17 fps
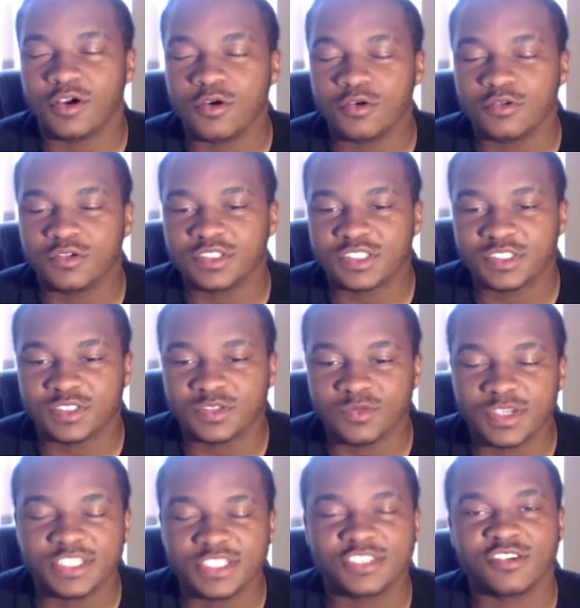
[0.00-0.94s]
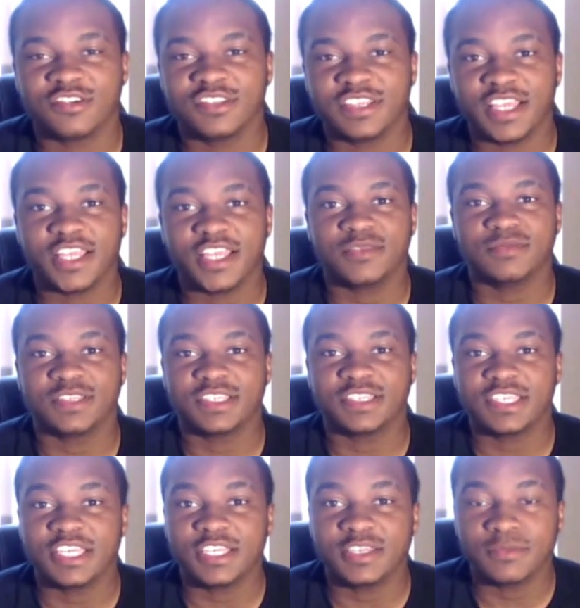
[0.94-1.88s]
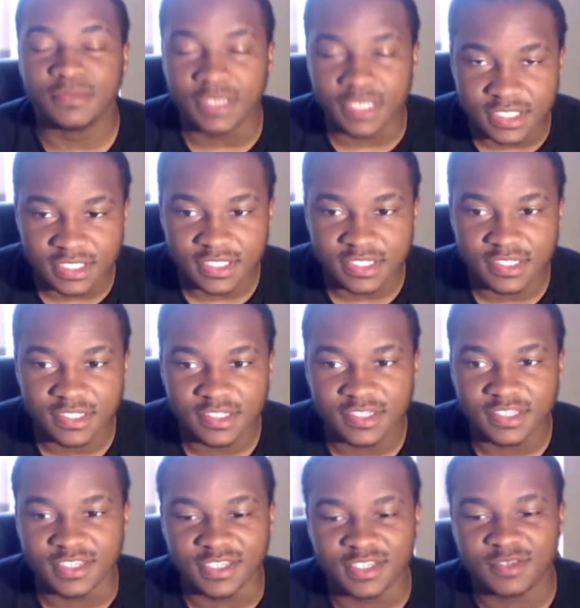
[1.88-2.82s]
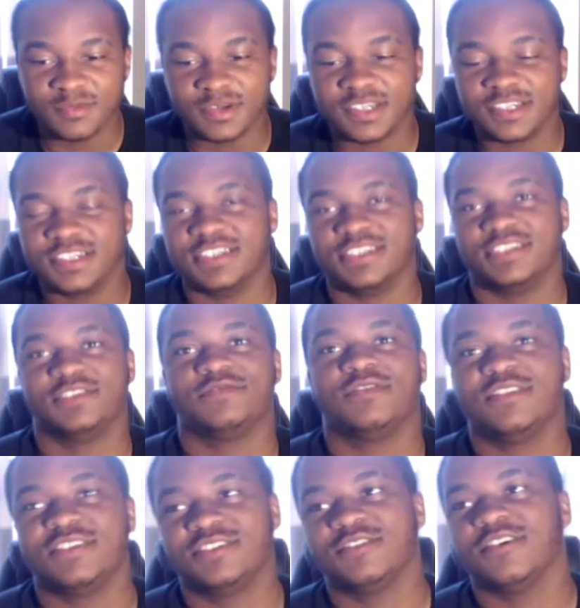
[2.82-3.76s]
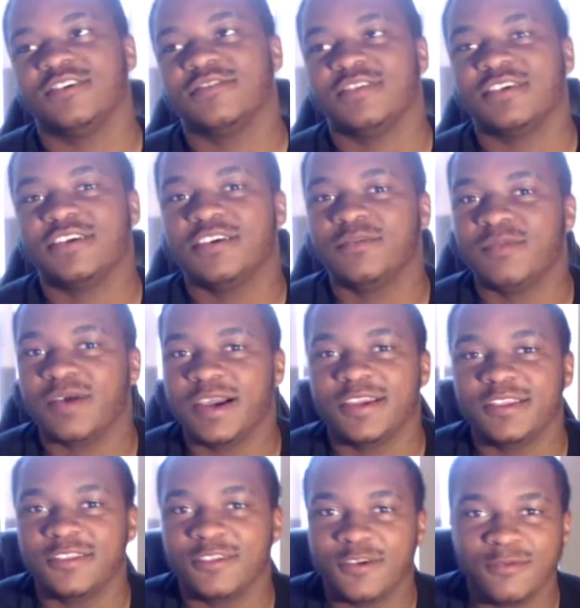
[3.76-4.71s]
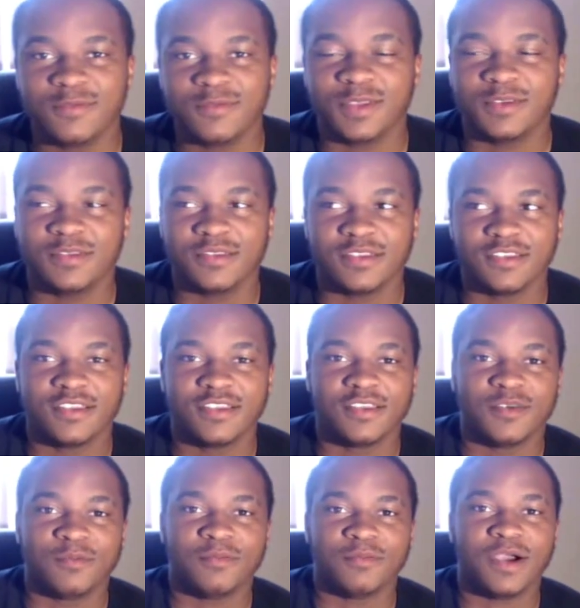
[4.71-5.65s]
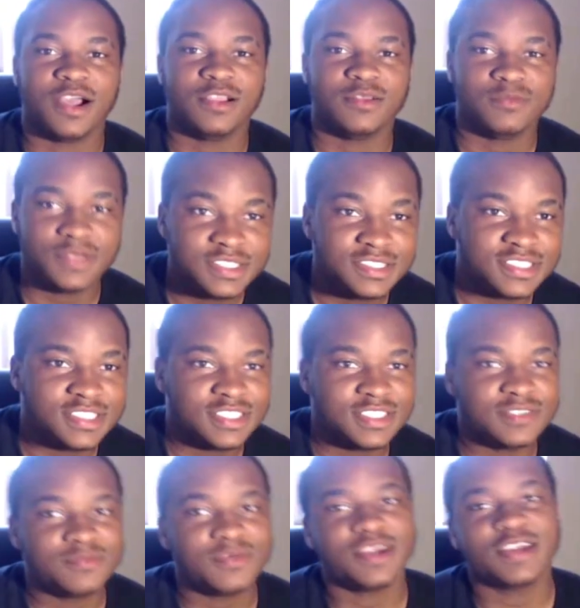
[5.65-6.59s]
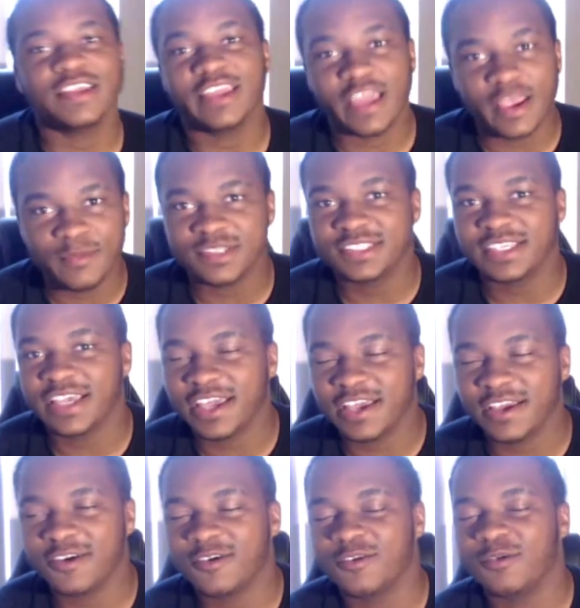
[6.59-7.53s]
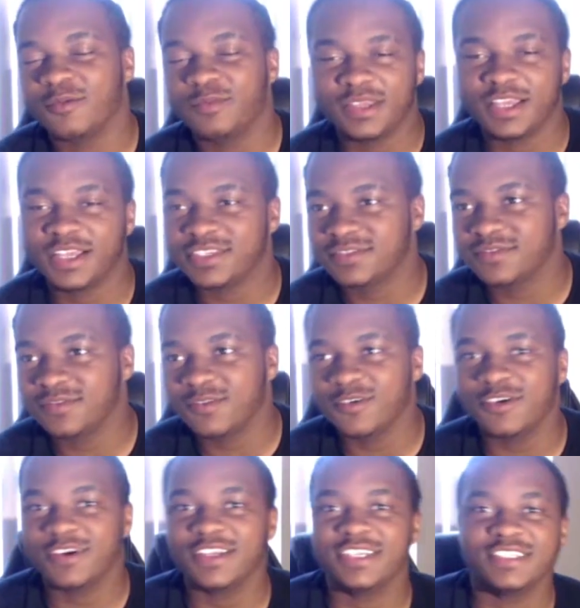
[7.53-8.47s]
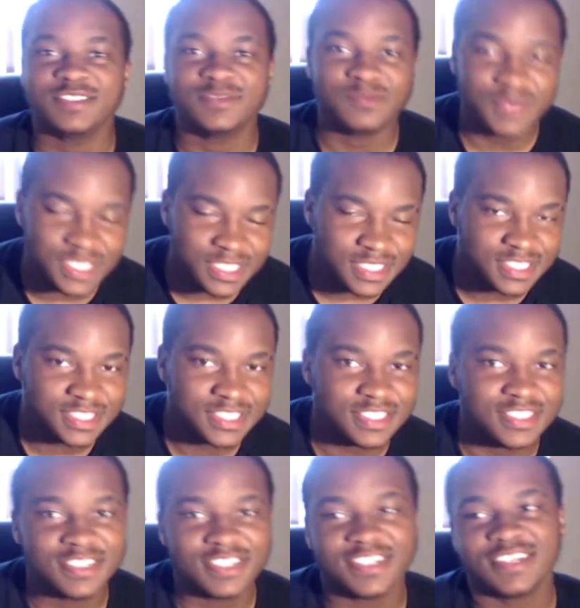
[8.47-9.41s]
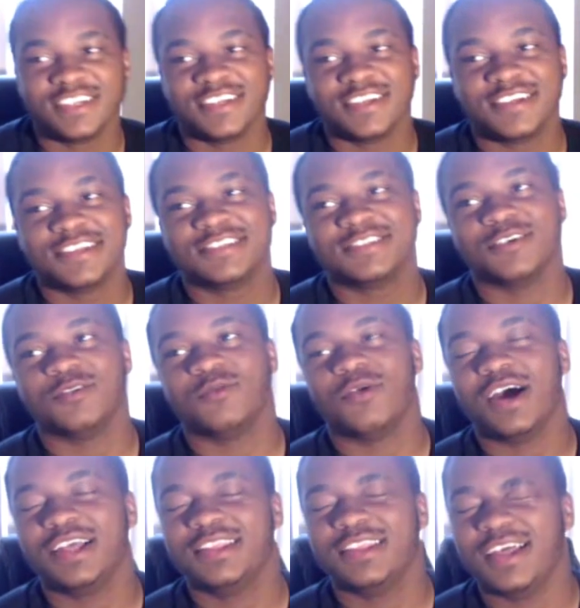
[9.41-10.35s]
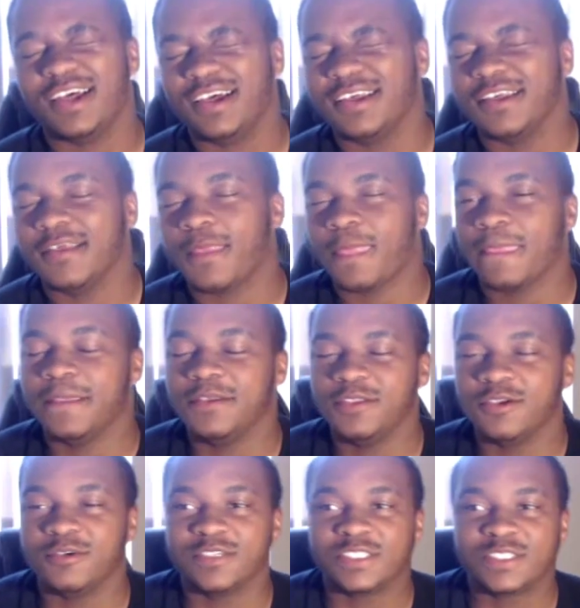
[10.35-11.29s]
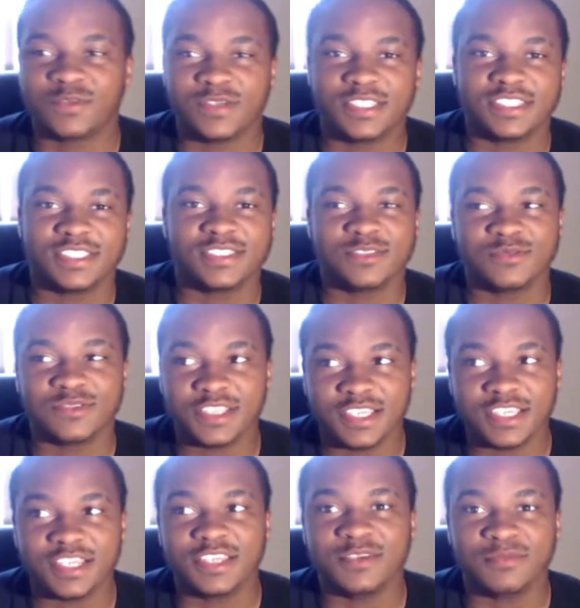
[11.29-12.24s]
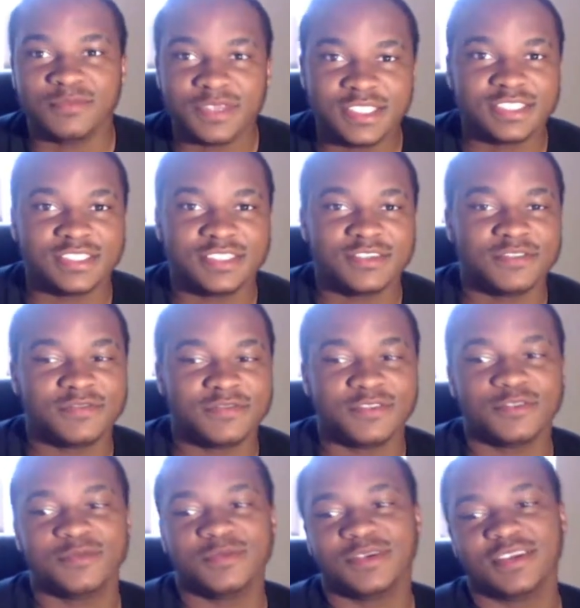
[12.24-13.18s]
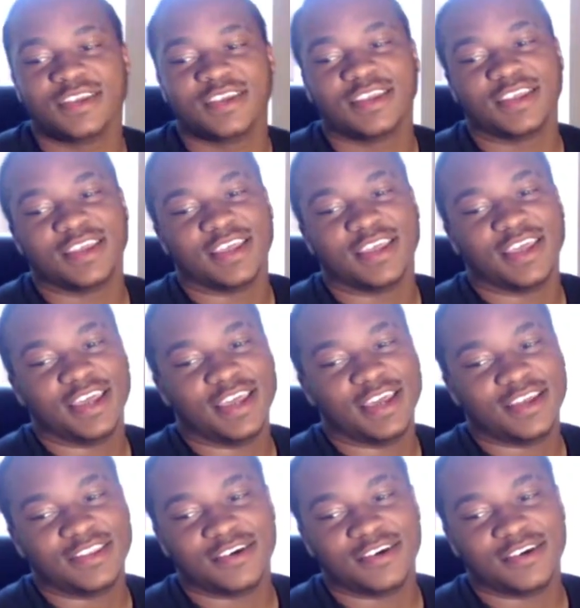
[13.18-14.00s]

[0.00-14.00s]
switch your name to King Meechi, because first off, everybody know me by Meechi. My gamer tag on PS4 is Meechi, so why not, switch it to King Meechi, you feel me? And